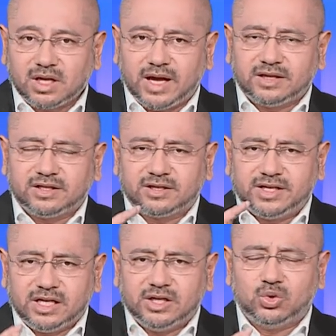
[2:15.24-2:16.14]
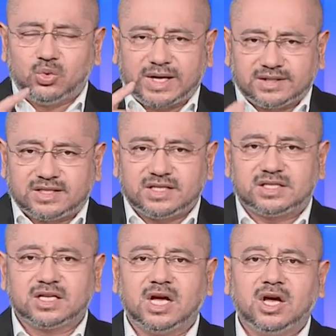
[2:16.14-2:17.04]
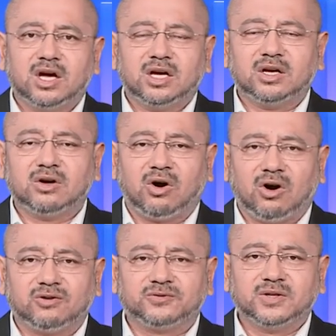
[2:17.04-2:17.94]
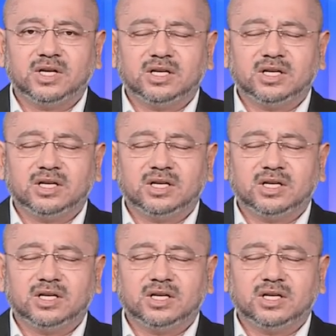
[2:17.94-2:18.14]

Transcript: and the real nuances uh, of